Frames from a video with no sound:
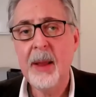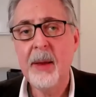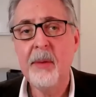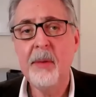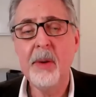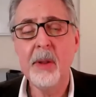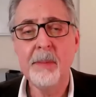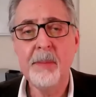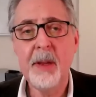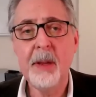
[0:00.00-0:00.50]

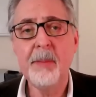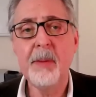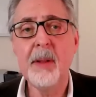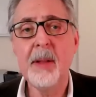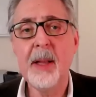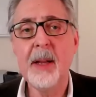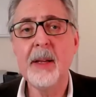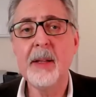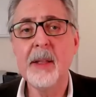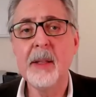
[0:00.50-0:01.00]
with people
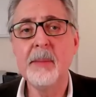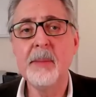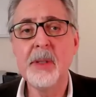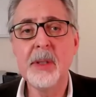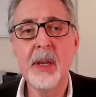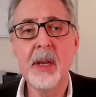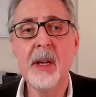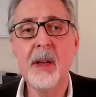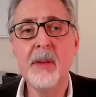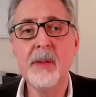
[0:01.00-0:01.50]
like
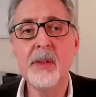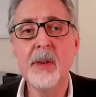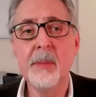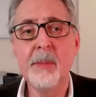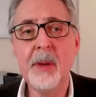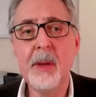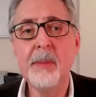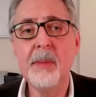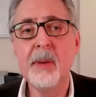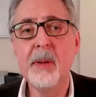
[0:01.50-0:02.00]
themselves or
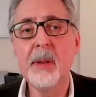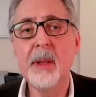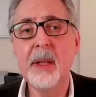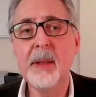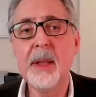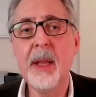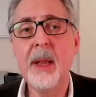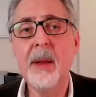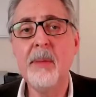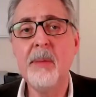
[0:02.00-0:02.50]
people that
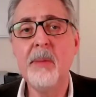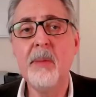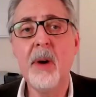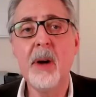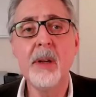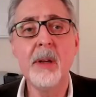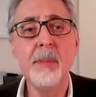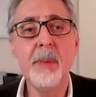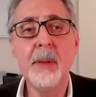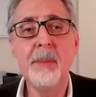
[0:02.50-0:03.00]
they want
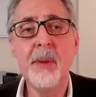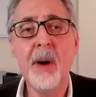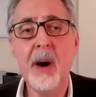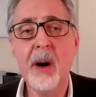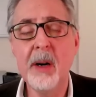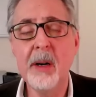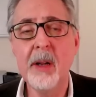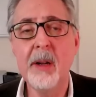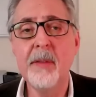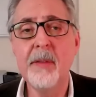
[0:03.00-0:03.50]
to be
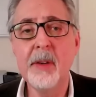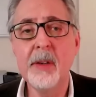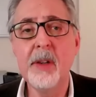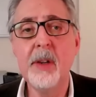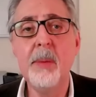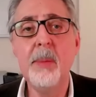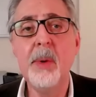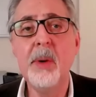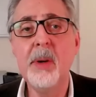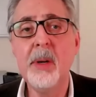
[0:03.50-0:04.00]
part of, a
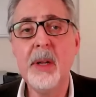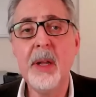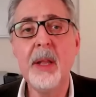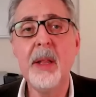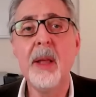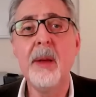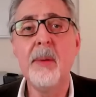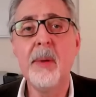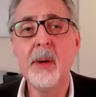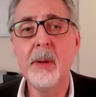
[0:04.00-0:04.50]
community
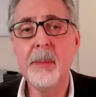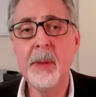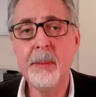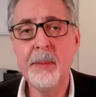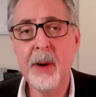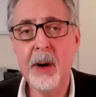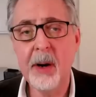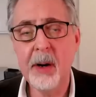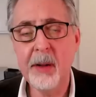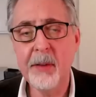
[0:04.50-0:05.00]
they want to be
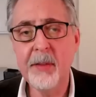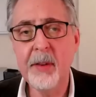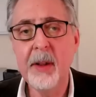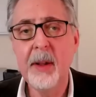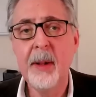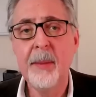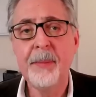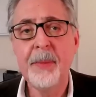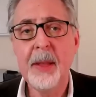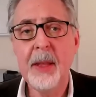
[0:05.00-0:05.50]
part of
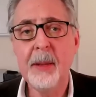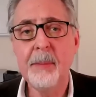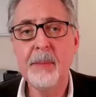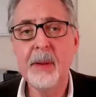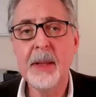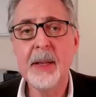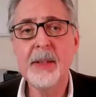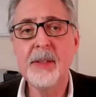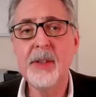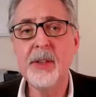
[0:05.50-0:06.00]
in
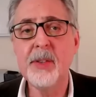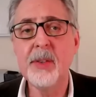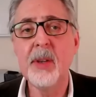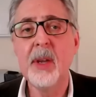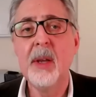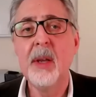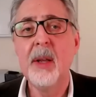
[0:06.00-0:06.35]
places.